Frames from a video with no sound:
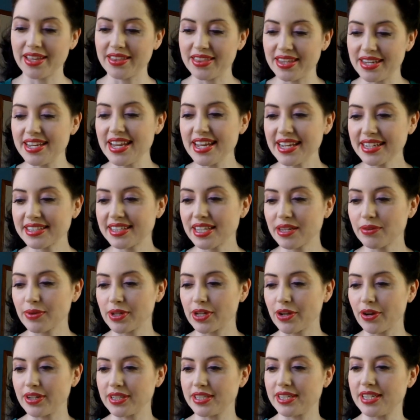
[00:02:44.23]
Now the next thing
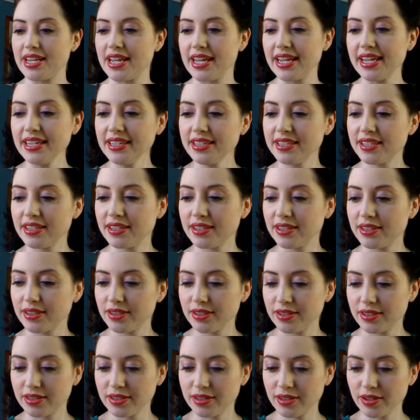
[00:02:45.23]
we're going to need,
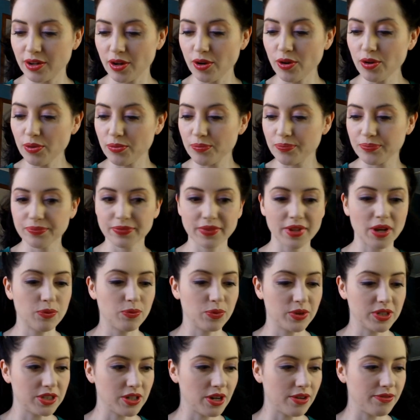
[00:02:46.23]

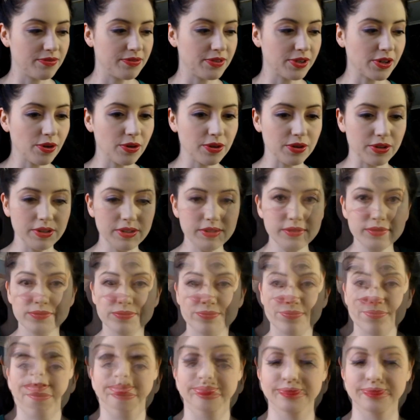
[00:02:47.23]
which I've forgotten,